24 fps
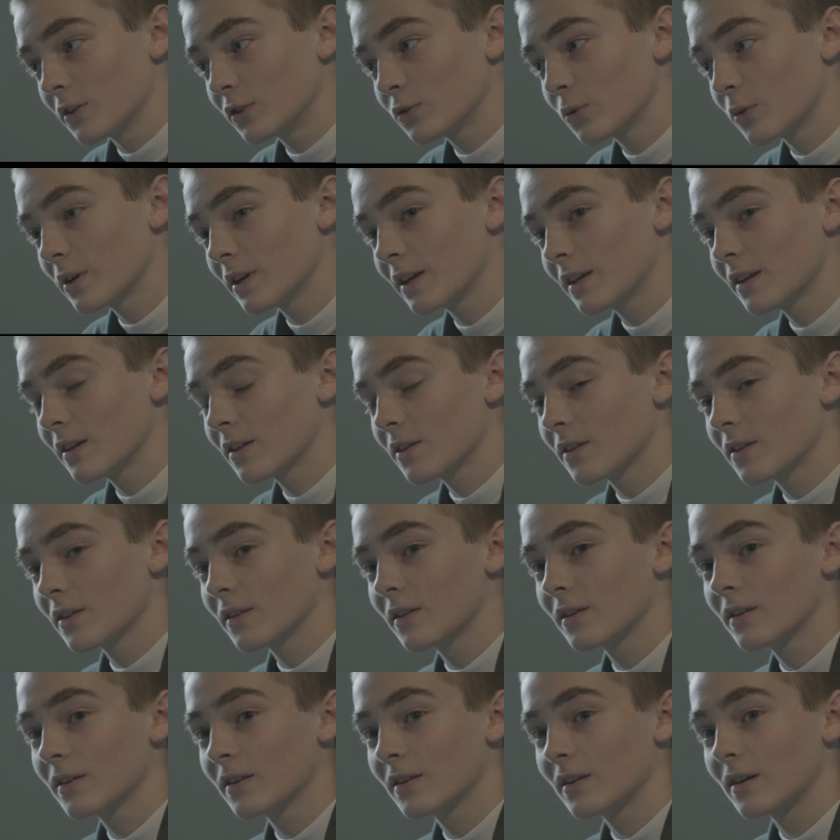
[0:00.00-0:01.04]
twentieth,
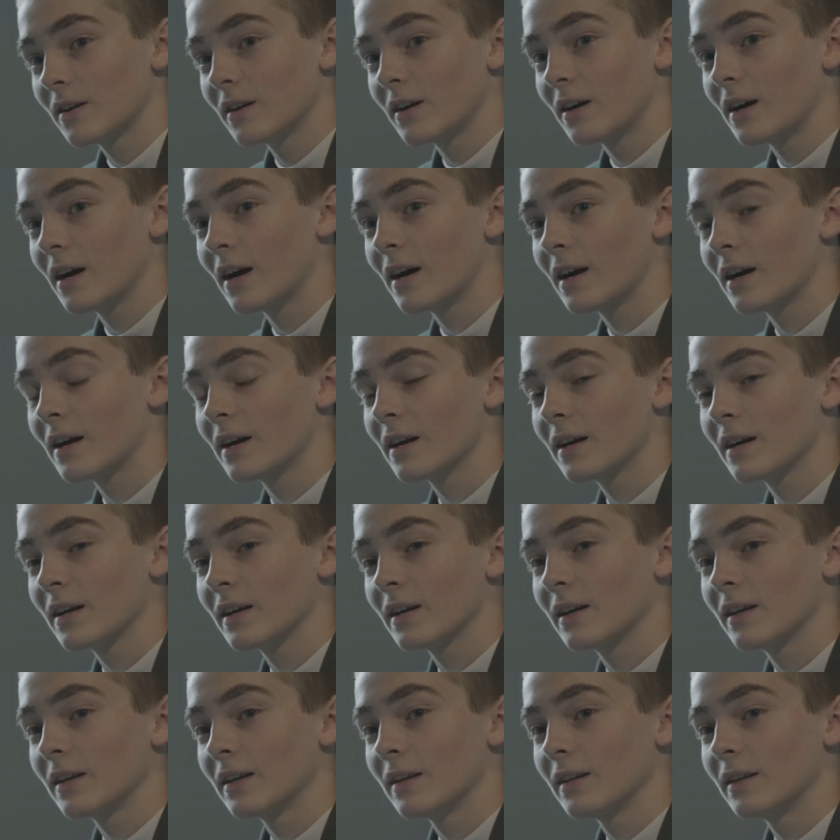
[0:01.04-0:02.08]

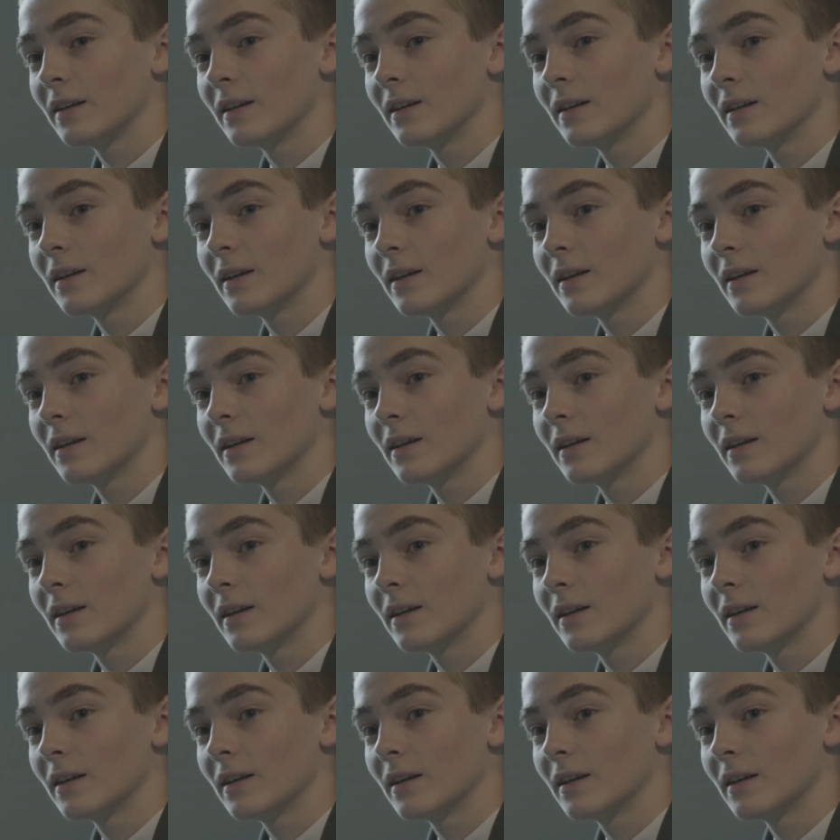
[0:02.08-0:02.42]
I.